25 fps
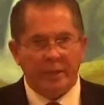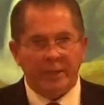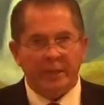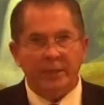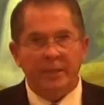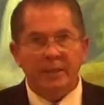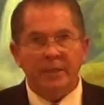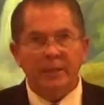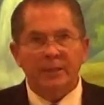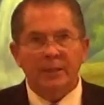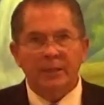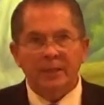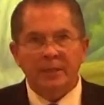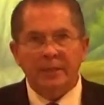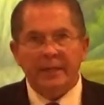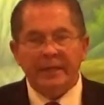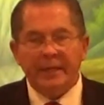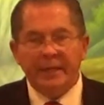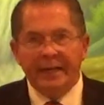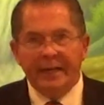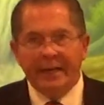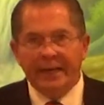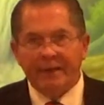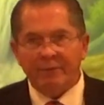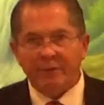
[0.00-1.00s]
when
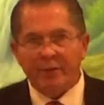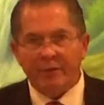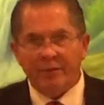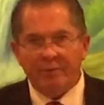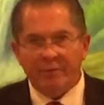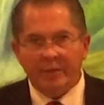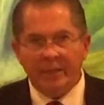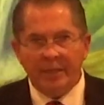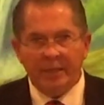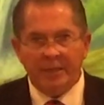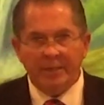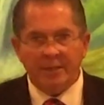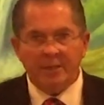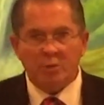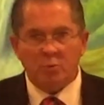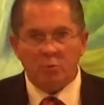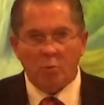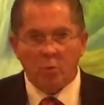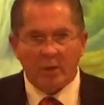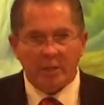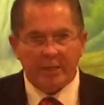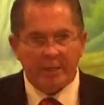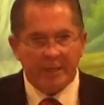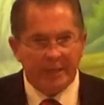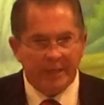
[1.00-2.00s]
everything is
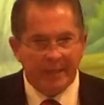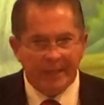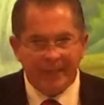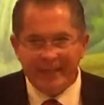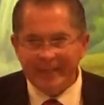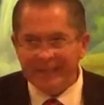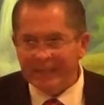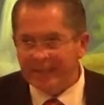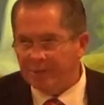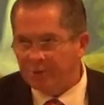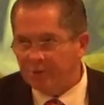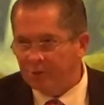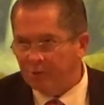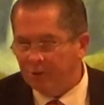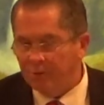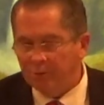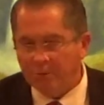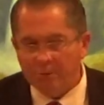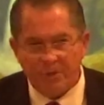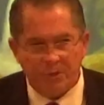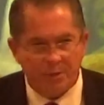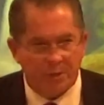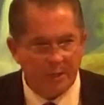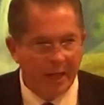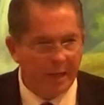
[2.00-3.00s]
working against you
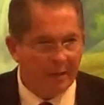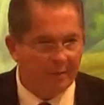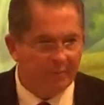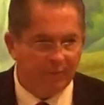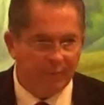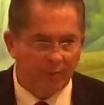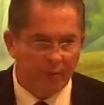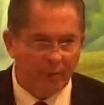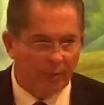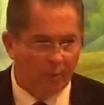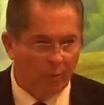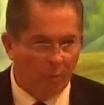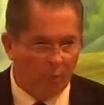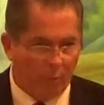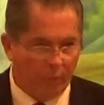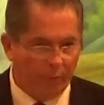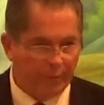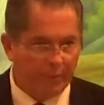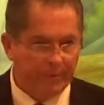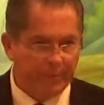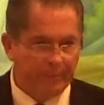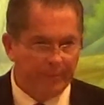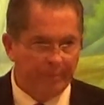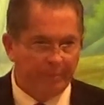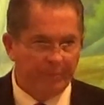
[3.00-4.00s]
to stand for the Lord.
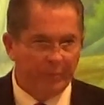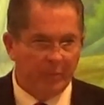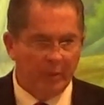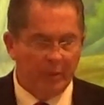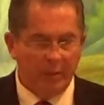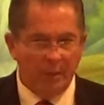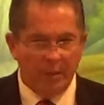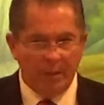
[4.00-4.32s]
Yeah.